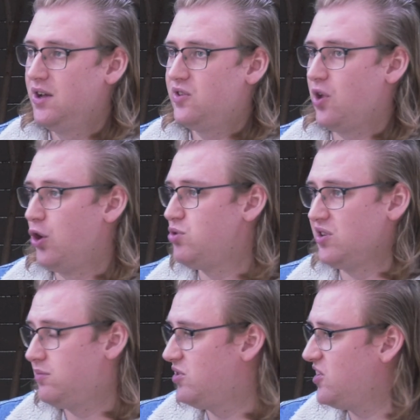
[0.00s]
So
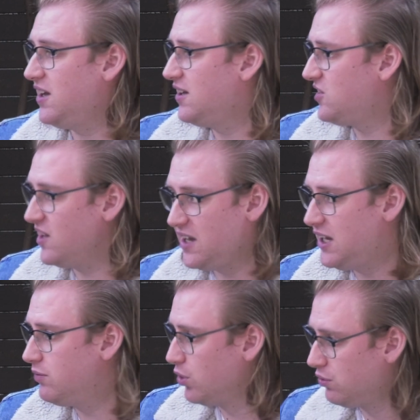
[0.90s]
just city to
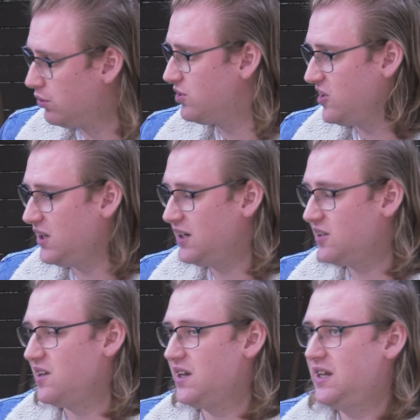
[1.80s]
city, rural city to
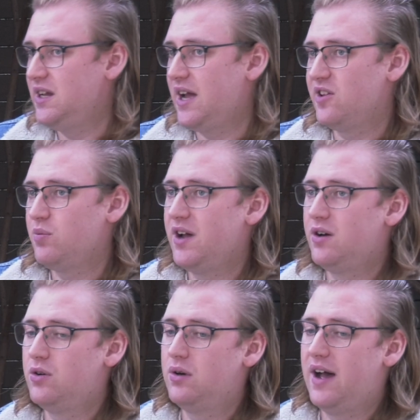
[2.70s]
city as
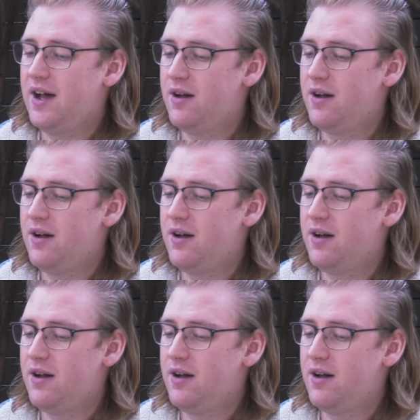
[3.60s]
well,